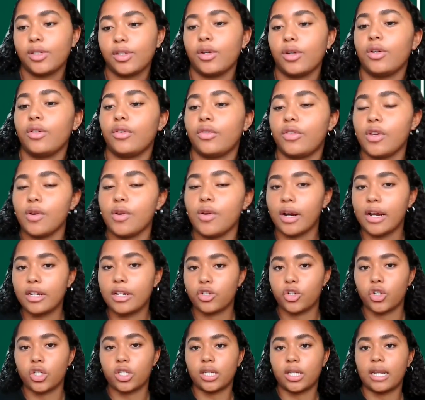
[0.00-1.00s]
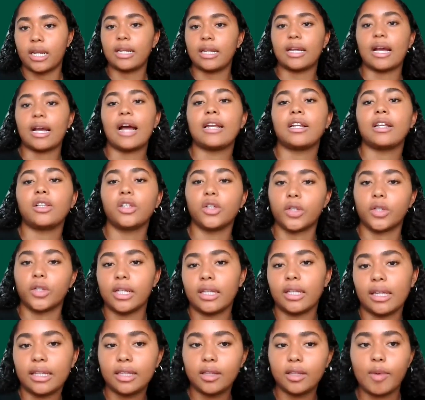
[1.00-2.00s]
So if you are interested in kind of
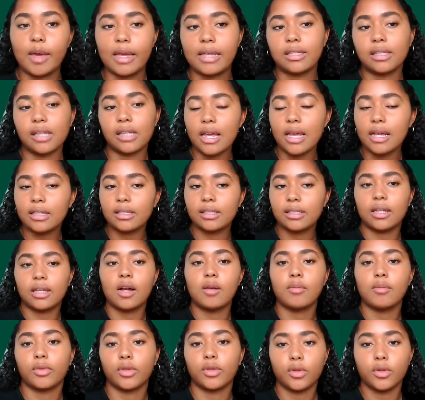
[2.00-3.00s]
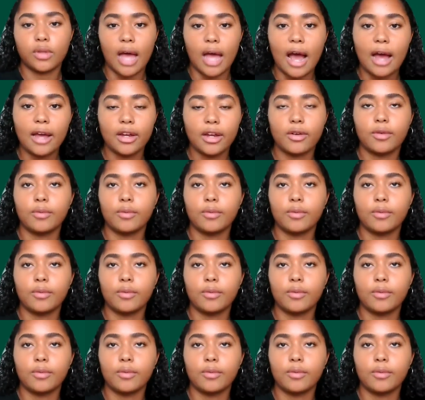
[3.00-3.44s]
learning like the basics through that,